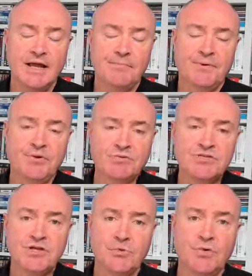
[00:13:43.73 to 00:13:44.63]
But
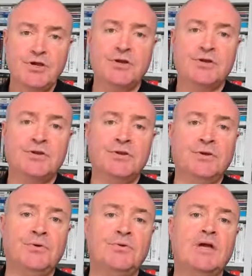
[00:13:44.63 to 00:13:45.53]
also what you can
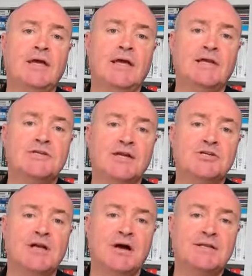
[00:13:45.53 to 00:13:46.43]
do is
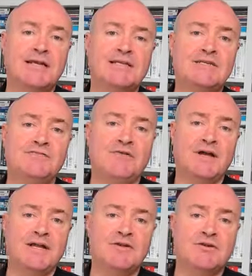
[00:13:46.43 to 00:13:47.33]
actually identify
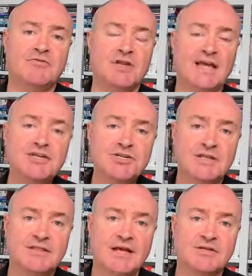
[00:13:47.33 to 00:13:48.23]
any degradation
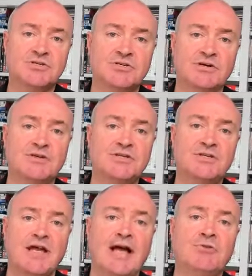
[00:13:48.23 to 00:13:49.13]
in that service,
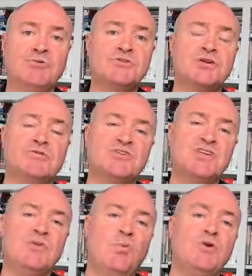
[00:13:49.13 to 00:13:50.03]
and also
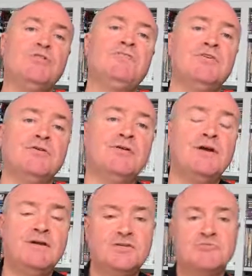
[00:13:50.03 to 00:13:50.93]
see what you've done
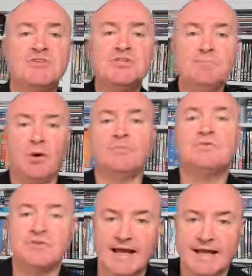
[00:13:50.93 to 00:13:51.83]
to respond
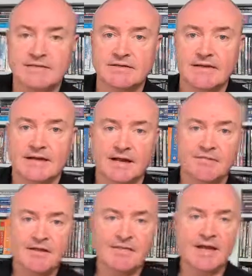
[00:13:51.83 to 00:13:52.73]
to that. I
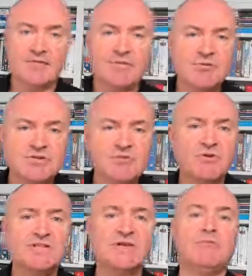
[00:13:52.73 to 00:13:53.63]
think those are
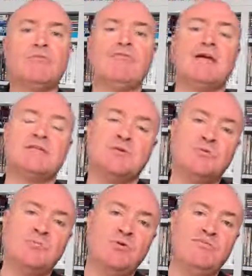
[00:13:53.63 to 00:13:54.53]
critical things as we
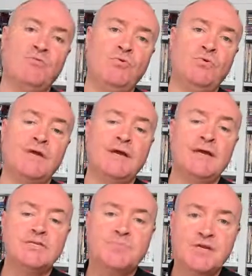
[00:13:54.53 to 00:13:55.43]
move forward,
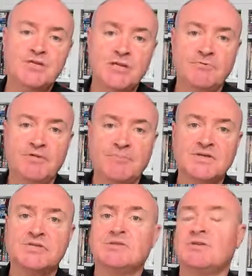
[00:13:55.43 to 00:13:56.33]
especially with
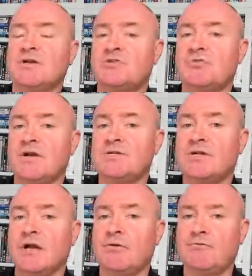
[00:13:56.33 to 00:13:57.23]
business that are trying to
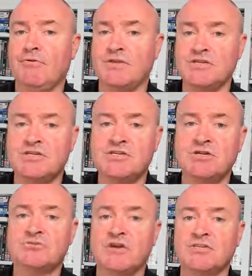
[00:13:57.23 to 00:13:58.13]
go through this
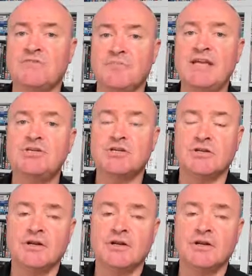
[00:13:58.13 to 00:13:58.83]
digital transformation